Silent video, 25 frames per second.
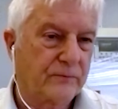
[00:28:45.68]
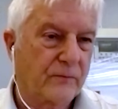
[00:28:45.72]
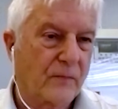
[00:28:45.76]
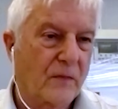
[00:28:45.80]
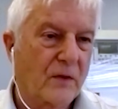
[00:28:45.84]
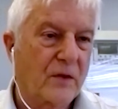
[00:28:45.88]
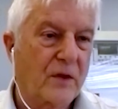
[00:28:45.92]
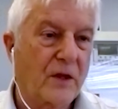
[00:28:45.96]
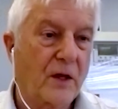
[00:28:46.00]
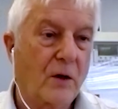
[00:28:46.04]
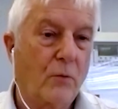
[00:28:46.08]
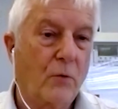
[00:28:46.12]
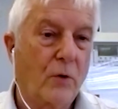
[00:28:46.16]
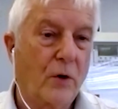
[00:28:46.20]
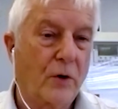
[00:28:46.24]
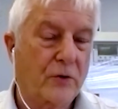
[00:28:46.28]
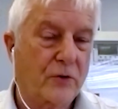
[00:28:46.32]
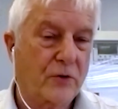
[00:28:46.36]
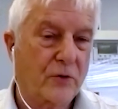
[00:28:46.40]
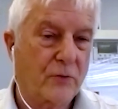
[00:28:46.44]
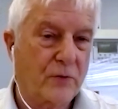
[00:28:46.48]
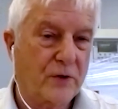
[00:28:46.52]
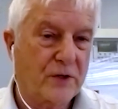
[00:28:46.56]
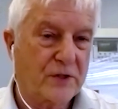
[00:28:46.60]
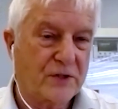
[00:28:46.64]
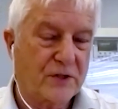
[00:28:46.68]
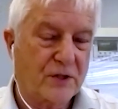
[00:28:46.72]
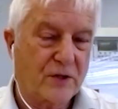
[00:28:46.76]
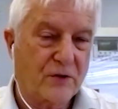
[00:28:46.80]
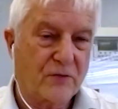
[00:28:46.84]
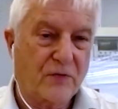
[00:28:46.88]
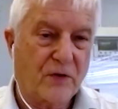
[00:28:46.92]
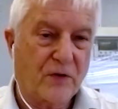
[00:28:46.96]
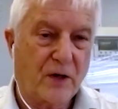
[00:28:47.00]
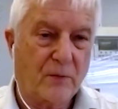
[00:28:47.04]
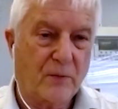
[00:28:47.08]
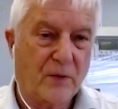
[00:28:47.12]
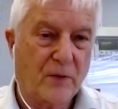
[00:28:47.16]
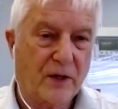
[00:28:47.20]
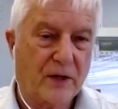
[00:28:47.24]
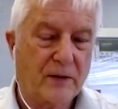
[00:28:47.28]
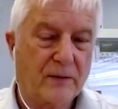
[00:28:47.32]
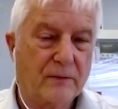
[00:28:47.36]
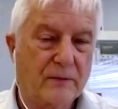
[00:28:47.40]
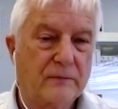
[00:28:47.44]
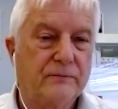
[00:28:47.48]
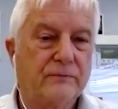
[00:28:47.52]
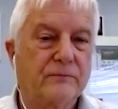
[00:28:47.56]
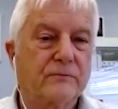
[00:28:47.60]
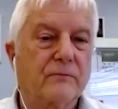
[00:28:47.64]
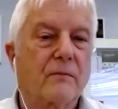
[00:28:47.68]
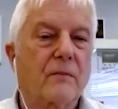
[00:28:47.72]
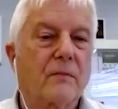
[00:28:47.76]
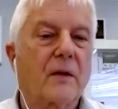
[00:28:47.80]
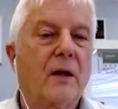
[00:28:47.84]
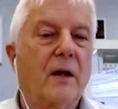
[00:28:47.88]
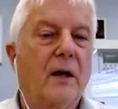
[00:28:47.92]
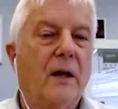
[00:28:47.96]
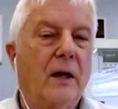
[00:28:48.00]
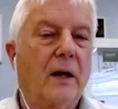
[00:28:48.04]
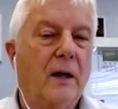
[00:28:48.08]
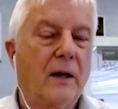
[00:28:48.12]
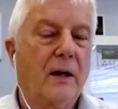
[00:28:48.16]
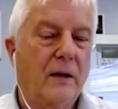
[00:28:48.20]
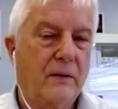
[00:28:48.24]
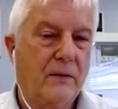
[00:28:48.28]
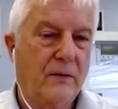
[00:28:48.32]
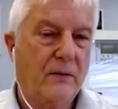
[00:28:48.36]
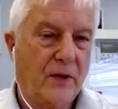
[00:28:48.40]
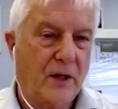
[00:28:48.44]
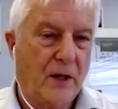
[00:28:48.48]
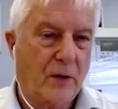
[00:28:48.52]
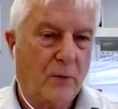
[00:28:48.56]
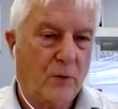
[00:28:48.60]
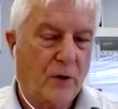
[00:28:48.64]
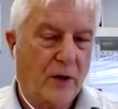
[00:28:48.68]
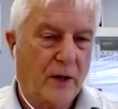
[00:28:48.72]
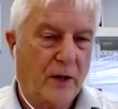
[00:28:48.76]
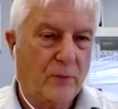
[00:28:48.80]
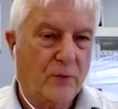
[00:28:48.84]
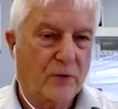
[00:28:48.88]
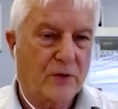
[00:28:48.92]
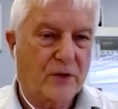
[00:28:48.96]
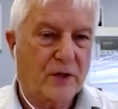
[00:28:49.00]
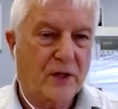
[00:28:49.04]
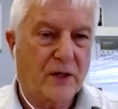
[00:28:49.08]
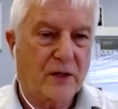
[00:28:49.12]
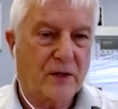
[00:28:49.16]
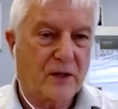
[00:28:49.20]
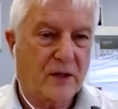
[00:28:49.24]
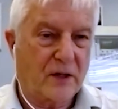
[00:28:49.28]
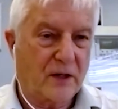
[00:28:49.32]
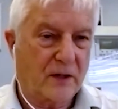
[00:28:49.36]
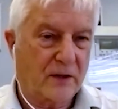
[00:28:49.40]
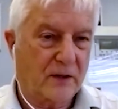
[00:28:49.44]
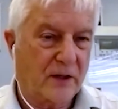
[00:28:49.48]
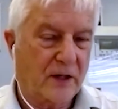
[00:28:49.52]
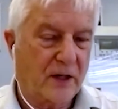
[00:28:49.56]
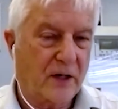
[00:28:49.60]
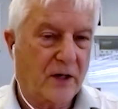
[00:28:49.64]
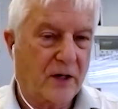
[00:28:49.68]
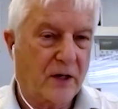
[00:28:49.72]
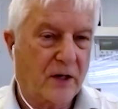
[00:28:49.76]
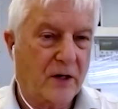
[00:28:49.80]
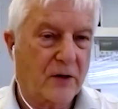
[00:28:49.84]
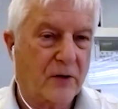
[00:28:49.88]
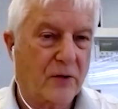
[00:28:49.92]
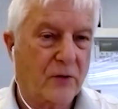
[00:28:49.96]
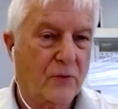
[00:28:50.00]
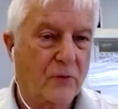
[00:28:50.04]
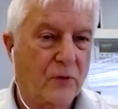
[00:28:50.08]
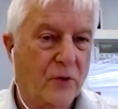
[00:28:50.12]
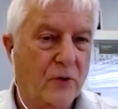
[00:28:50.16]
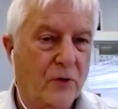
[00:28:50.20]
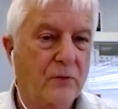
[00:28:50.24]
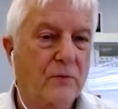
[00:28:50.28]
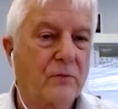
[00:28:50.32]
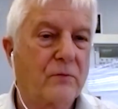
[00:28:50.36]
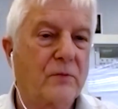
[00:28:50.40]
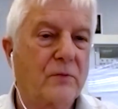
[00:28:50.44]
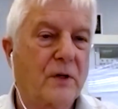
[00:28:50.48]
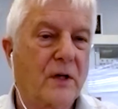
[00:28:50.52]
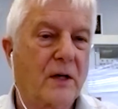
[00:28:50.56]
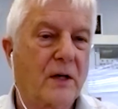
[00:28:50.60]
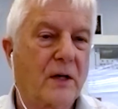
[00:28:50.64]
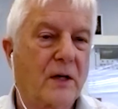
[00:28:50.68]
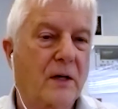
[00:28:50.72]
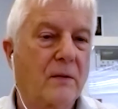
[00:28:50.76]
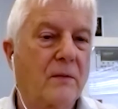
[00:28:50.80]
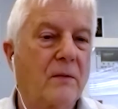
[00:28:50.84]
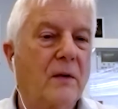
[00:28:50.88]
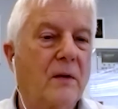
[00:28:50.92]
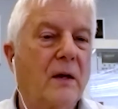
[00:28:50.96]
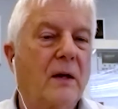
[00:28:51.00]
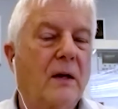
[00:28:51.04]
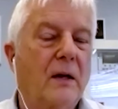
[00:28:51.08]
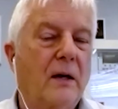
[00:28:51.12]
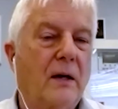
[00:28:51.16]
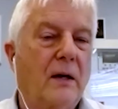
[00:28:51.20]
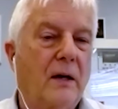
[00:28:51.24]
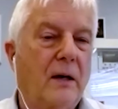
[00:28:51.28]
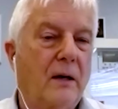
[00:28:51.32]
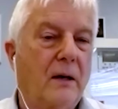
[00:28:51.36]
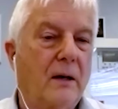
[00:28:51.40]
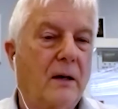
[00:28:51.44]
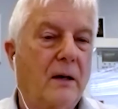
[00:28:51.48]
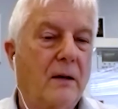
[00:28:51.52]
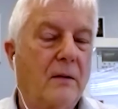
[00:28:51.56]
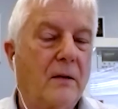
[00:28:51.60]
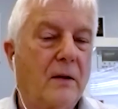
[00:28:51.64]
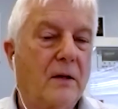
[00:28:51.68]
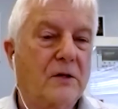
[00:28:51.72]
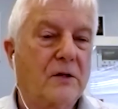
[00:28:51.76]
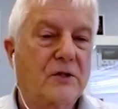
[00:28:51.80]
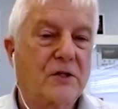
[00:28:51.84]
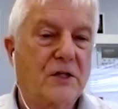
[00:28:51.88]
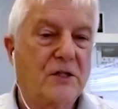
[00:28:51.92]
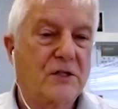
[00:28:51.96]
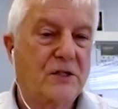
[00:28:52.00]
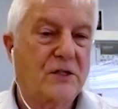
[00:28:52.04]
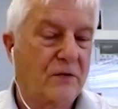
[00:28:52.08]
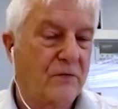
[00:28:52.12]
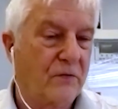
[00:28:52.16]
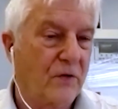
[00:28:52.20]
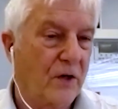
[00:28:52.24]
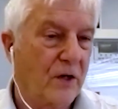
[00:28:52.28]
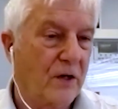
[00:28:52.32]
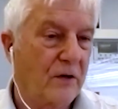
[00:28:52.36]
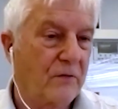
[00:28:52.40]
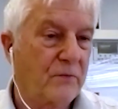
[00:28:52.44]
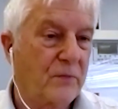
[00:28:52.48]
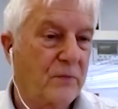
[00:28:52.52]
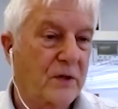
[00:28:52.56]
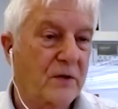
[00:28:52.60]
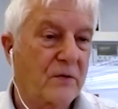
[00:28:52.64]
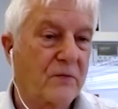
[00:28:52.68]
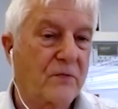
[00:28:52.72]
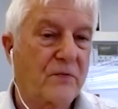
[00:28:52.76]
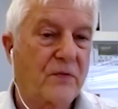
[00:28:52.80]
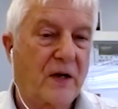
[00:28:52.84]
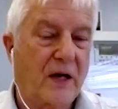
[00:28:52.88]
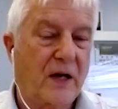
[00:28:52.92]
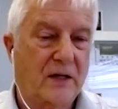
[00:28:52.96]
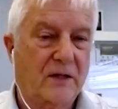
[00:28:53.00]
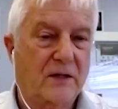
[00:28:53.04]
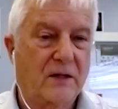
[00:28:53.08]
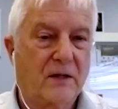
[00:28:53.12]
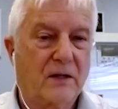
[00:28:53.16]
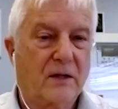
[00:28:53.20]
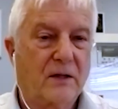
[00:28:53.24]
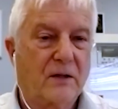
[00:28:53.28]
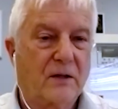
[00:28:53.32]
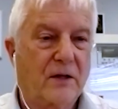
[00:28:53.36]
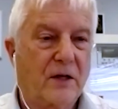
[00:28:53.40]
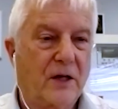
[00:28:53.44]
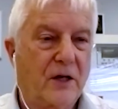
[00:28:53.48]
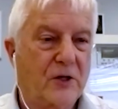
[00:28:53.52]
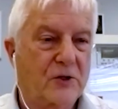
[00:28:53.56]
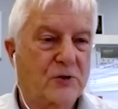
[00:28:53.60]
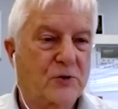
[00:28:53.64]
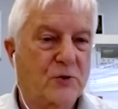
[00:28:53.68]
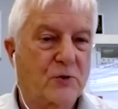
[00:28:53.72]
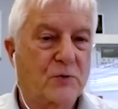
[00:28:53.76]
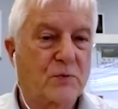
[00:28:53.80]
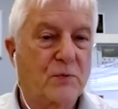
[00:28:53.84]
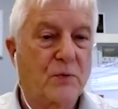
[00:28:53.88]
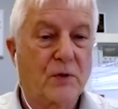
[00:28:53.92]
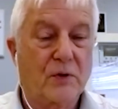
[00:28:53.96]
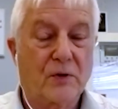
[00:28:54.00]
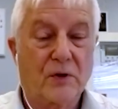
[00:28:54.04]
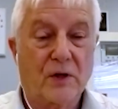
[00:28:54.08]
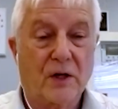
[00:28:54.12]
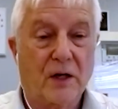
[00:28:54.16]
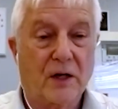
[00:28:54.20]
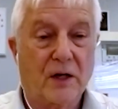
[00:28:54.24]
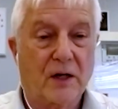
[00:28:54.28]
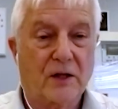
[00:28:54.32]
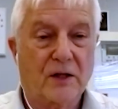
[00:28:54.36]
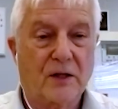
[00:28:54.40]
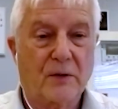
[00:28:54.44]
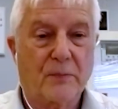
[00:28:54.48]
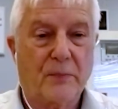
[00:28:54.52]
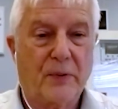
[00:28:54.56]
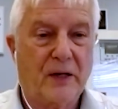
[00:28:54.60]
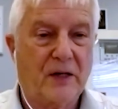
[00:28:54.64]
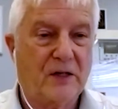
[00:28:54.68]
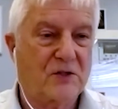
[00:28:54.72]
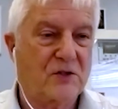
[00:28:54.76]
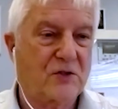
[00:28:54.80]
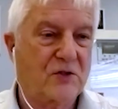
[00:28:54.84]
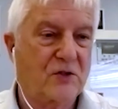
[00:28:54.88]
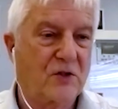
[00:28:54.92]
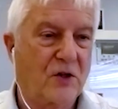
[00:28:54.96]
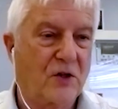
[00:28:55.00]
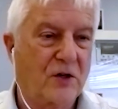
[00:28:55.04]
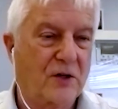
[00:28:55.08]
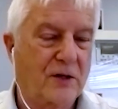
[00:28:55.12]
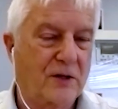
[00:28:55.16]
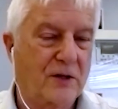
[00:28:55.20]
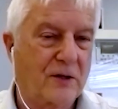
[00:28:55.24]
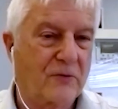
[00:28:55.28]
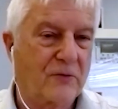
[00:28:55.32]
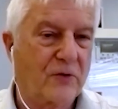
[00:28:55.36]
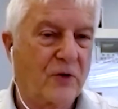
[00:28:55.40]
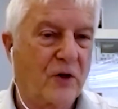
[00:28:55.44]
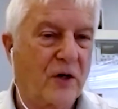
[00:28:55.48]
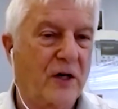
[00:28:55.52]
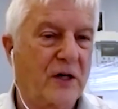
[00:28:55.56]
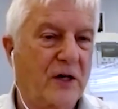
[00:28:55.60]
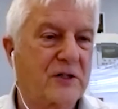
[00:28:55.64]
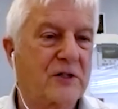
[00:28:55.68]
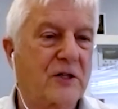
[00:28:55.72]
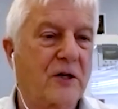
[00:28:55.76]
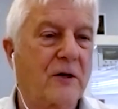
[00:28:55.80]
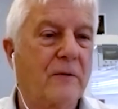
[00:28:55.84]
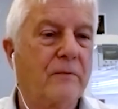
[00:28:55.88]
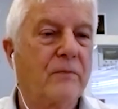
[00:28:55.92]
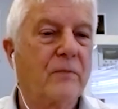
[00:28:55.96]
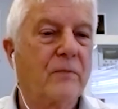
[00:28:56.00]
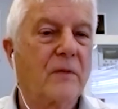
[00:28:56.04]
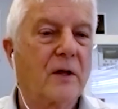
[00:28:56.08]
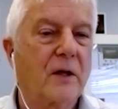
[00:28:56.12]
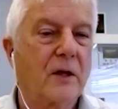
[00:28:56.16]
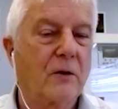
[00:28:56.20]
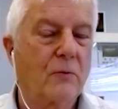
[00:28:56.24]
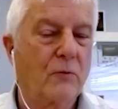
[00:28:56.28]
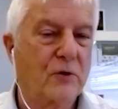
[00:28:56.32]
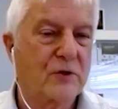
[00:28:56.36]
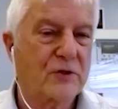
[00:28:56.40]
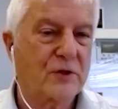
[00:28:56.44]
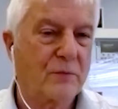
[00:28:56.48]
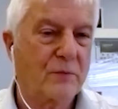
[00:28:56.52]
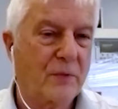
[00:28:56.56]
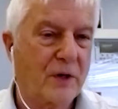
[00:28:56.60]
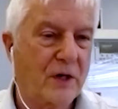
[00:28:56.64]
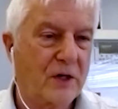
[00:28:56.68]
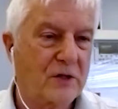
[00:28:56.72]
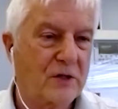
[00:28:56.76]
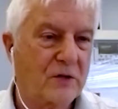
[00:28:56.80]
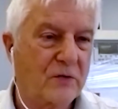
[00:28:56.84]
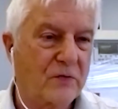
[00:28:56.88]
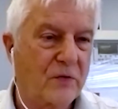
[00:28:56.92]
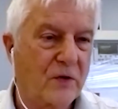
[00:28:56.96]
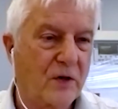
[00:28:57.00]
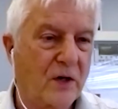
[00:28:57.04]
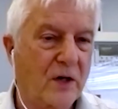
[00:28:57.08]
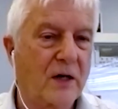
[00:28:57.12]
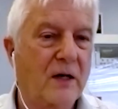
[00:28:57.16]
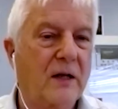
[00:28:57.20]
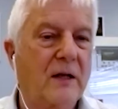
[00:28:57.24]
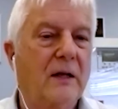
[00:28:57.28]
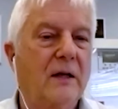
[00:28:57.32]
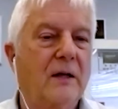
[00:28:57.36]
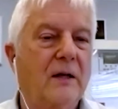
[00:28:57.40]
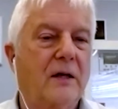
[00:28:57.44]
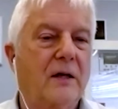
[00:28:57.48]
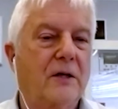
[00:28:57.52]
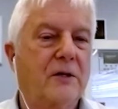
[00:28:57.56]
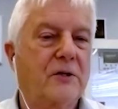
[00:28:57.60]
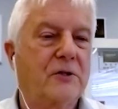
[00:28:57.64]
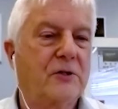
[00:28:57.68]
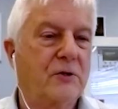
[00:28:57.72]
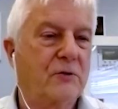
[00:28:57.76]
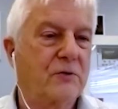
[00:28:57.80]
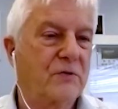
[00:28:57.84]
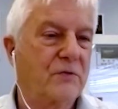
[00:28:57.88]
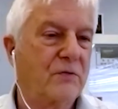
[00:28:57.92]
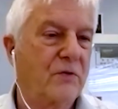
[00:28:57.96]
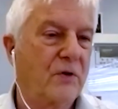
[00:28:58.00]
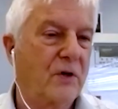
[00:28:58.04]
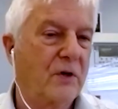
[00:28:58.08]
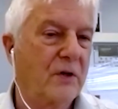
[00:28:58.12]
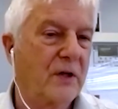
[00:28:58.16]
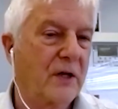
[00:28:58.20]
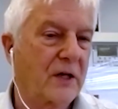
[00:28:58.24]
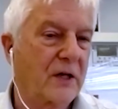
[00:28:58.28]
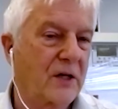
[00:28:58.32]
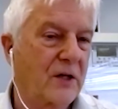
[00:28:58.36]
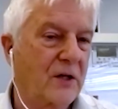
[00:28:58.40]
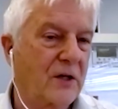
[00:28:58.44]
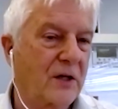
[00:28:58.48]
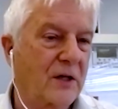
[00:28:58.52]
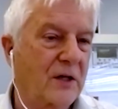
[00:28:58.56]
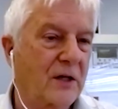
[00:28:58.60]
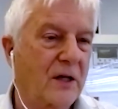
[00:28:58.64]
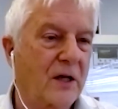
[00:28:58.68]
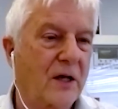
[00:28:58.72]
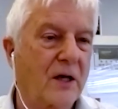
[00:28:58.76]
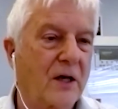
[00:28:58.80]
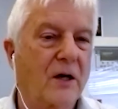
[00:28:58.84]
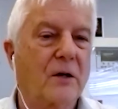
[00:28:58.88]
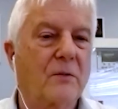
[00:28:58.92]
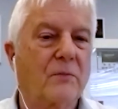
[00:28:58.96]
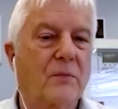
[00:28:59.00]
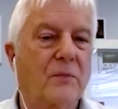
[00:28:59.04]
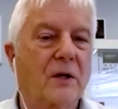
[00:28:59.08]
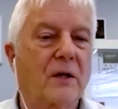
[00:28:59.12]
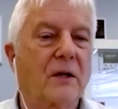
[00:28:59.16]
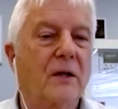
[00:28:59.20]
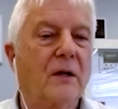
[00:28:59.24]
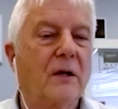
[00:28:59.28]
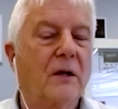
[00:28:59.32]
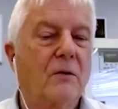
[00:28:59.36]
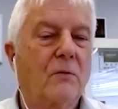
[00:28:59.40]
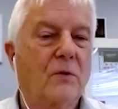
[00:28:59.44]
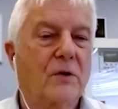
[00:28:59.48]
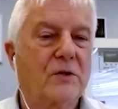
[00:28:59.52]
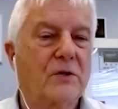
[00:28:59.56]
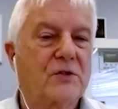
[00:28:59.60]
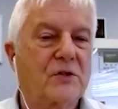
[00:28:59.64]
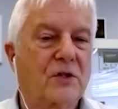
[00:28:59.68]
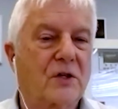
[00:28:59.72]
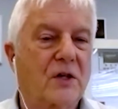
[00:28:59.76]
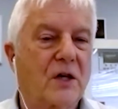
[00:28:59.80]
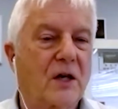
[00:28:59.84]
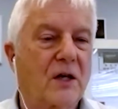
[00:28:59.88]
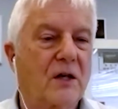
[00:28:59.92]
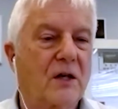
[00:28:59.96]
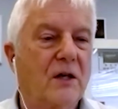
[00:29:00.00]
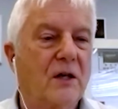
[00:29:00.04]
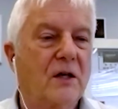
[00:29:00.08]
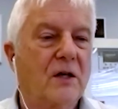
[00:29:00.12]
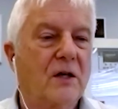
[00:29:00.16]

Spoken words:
That woke the rest of the family. They were able to get the young lady out of the room. She survived, but in fact, the house was burnt down and the pets died in the fire. So it was a major fire, and she was very lucky to get out. But once again,